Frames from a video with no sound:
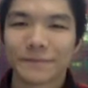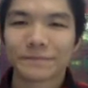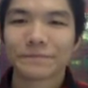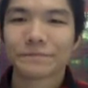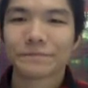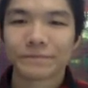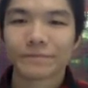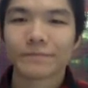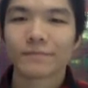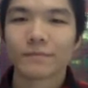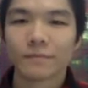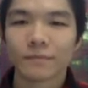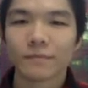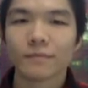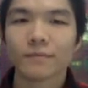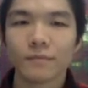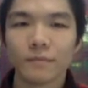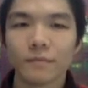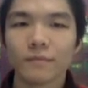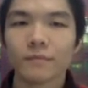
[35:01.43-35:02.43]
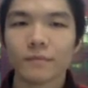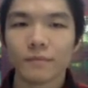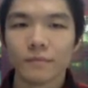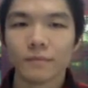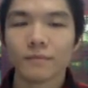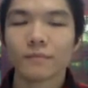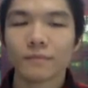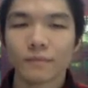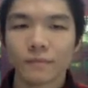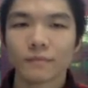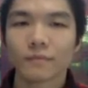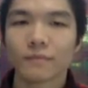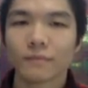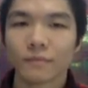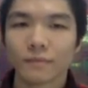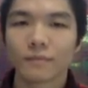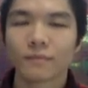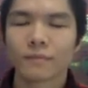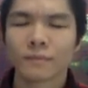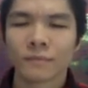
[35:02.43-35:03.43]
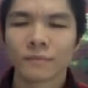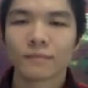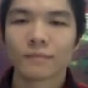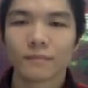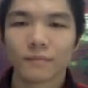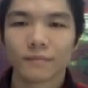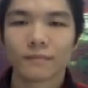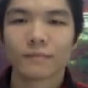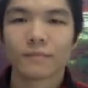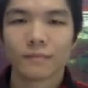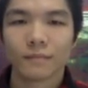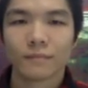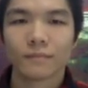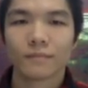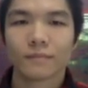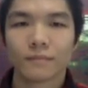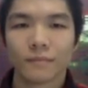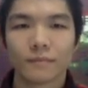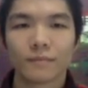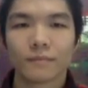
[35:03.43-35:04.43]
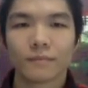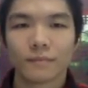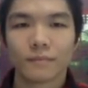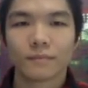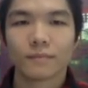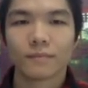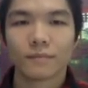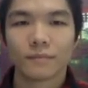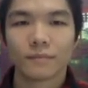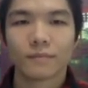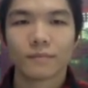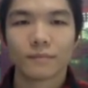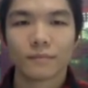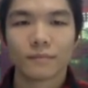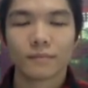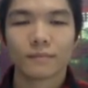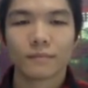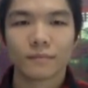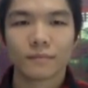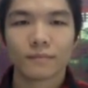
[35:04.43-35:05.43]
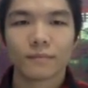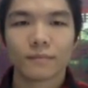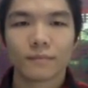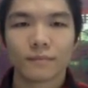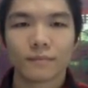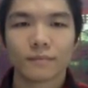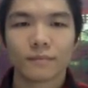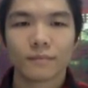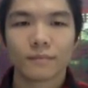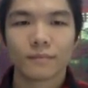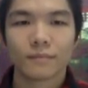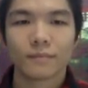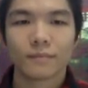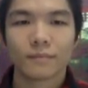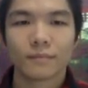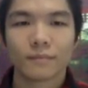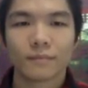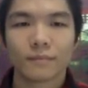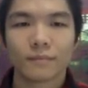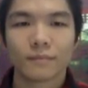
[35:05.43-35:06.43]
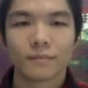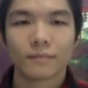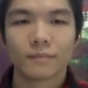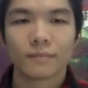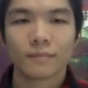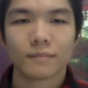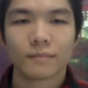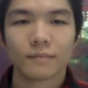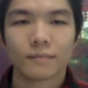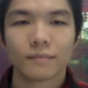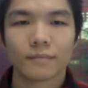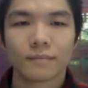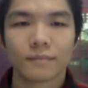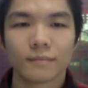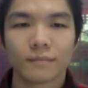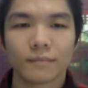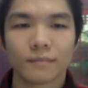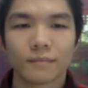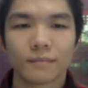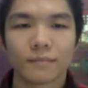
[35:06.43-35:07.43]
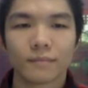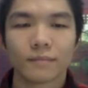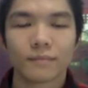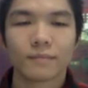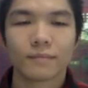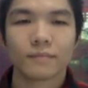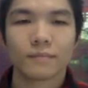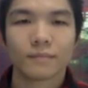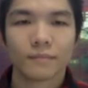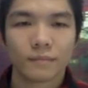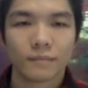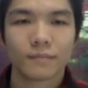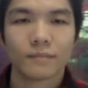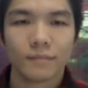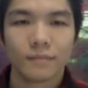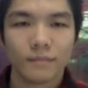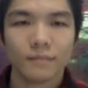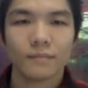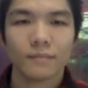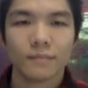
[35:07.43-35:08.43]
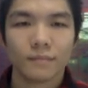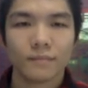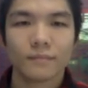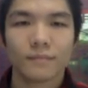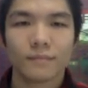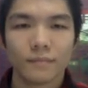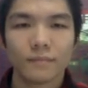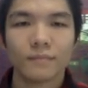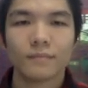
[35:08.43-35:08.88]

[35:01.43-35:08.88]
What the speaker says: This person isn't speaking.